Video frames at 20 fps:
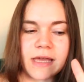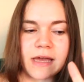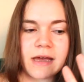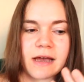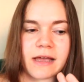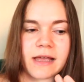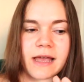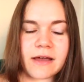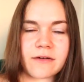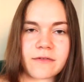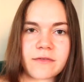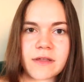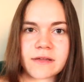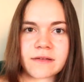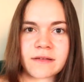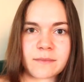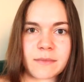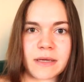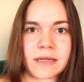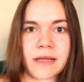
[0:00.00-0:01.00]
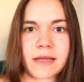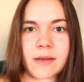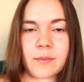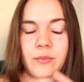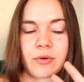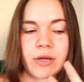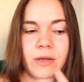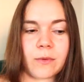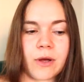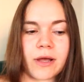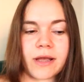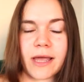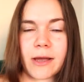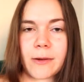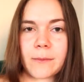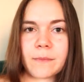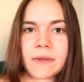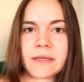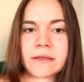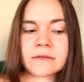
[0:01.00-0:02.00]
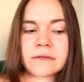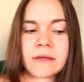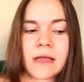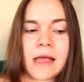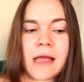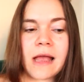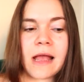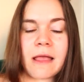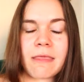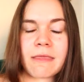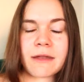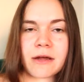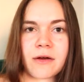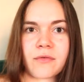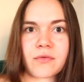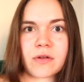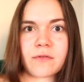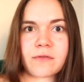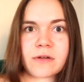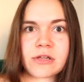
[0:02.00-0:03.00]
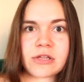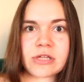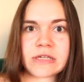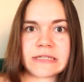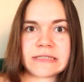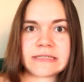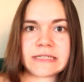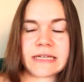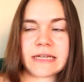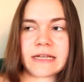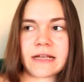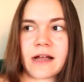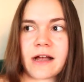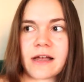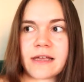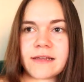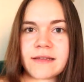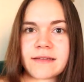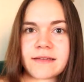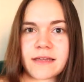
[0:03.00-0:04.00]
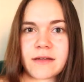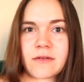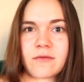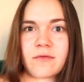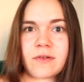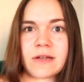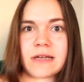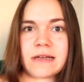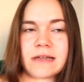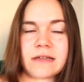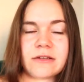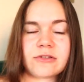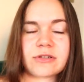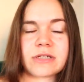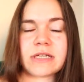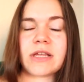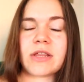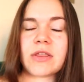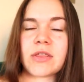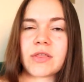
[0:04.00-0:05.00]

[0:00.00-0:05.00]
yeah, I have this as my like pre-workout meal, and then after I finish eating I sit for literally